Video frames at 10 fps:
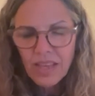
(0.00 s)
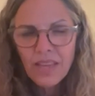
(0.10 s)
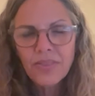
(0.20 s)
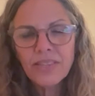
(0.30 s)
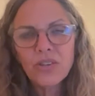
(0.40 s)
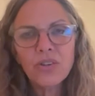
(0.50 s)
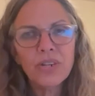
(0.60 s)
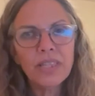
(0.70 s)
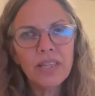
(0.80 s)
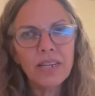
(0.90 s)
This
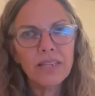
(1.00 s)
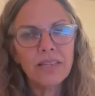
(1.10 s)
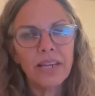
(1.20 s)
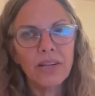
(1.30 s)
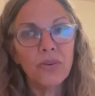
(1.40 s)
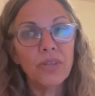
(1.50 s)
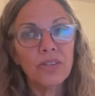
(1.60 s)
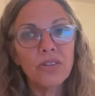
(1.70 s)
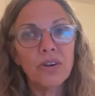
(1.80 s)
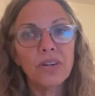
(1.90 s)
current luck cycle that
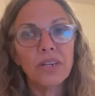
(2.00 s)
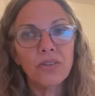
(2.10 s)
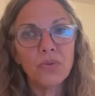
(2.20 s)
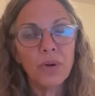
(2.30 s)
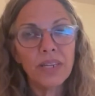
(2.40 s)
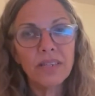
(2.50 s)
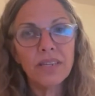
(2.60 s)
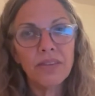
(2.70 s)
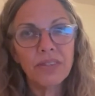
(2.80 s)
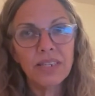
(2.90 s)
started in
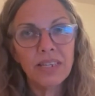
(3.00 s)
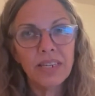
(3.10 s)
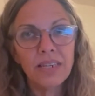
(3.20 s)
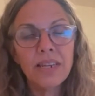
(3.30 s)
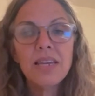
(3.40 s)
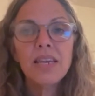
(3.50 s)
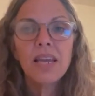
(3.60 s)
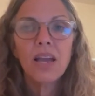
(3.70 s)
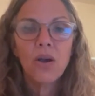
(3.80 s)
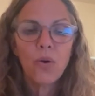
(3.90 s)
2017
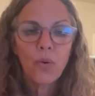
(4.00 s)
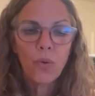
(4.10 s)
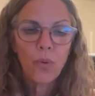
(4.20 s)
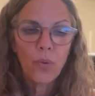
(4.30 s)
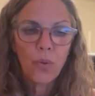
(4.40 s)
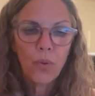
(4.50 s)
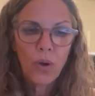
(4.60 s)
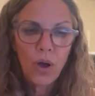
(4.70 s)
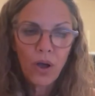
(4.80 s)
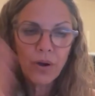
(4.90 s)

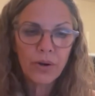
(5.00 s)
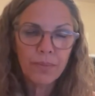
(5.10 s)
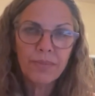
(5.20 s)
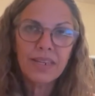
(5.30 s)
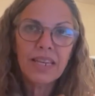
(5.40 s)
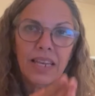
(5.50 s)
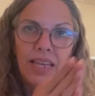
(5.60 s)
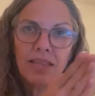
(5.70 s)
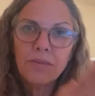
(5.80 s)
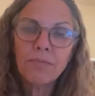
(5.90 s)
harmed
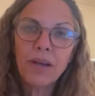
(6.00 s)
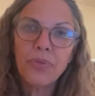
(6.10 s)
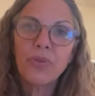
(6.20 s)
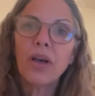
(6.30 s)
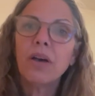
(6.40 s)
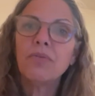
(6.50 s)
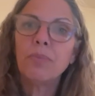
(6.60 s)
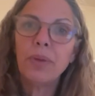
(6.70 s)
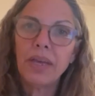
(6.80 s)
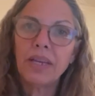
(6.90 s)
his month of the
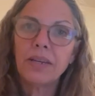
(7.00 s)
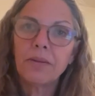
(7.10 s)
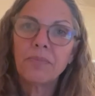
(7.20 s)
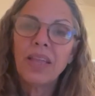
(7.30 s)
pig.